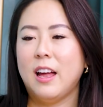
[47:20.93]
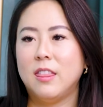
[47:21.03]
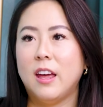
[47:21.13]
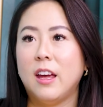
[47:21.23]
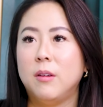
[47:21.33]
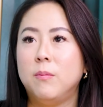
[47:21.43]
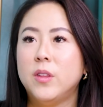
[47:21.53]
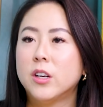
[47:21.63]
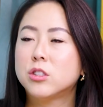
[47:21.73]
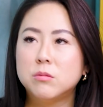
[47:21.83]
And then
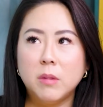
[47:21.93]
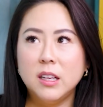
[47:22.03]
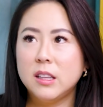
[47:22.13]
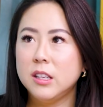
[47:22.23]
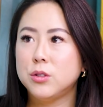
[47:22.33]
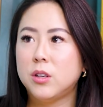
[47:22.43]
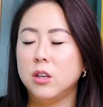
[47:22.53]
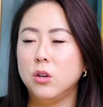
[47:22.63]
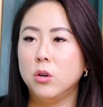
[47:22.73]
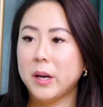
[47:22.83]
there's many things you
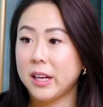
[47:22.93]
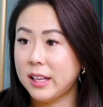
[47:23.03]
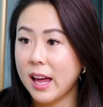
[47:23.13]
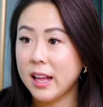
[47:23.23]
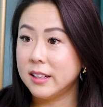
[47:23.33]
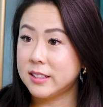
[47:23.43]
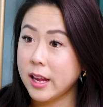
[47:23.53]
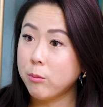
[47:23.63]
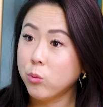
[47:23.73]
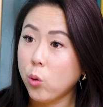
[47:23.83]
can do, but again, the
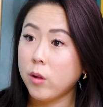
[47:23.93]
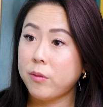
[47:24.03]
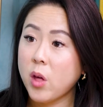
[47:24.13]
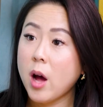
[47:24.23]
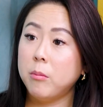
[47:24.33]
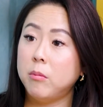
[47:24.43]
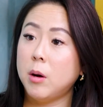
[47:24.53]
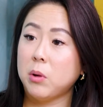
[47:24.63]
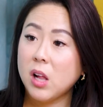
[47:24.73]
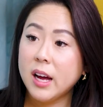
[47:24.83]
same rule of thumb
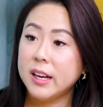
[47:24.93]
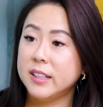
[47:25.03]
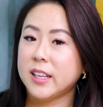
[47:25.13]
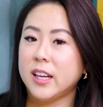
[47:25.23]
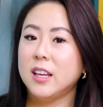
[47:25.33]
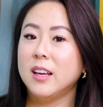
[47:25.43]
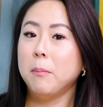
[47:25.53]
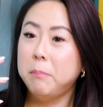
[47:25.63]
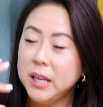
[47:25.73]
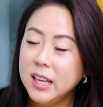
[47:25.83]
applies, like
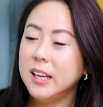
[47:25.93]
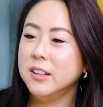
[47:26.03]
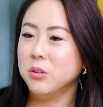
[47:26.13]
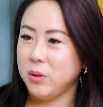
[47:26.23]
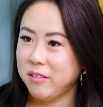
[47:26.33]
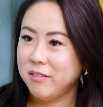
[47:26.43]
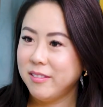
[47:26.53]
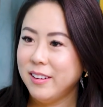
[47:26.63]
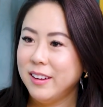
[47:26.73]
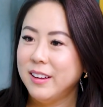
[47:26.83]
be into it.
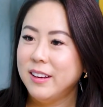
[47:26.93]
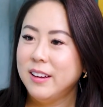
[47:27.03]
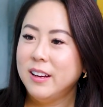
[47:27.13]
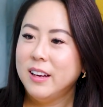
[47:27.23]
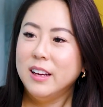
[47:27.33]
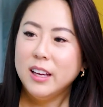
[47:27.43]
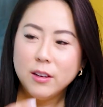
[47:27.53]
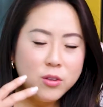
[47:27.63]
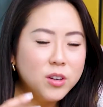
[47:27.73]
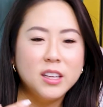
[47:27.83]

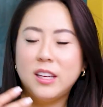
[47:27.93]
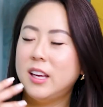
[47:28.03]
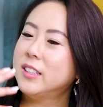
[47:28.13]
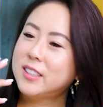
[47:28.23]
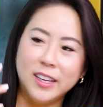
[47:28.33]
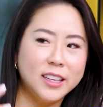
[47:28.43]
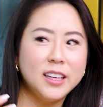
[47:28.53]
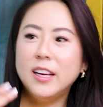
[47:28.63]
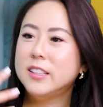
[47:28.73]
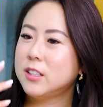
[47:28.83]
If you're gonna kiss, like
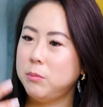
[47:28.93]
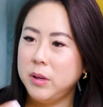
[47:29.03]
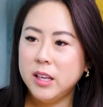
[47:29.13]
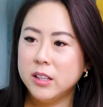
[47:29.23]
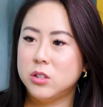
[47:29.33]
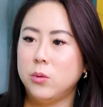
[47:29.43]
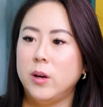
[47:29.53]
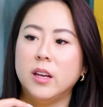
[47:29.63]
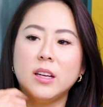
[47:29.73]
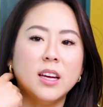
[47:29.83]
kiss and be into
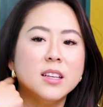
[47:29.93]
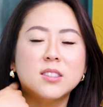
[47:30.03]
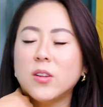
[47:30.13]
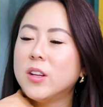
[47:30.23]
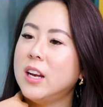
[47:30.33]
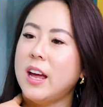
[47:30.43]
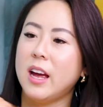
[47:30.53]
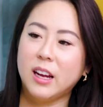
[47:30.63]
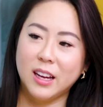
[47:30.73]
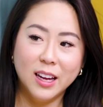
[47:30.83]
it, kiss on the
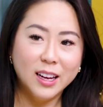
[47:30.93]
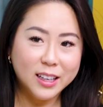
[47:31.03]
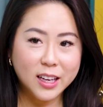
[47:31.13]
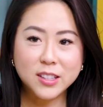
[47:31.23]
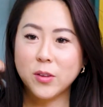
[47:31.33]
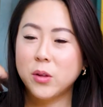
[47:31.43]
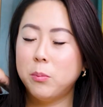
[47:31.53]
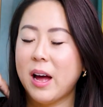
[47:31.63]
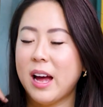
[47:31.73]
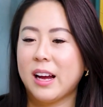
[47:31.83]
neck, kiss on the
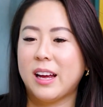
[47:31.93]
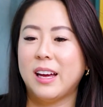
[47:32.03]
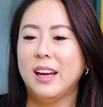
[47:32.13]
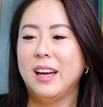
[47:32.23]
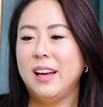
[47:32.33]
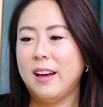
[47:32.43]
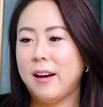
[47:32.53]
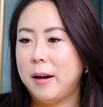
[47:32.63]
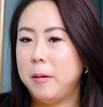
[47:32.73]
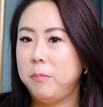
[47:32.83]
back,
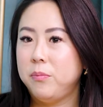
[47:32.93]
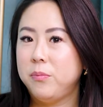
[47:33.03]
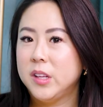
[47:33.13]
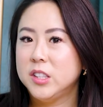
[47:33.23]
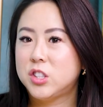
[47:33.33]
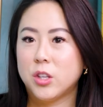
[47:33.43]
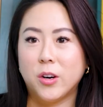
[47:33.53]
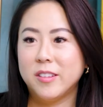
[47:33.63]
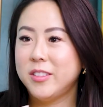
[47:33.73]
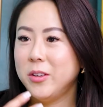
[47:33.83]

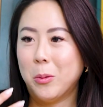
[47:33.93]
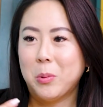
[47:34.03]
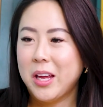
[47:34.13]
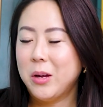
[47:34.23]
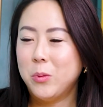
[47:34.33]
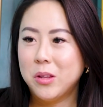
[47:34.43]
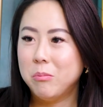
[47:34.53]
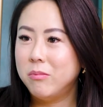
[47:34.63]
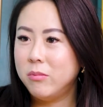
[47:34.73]
start, you know, playing with the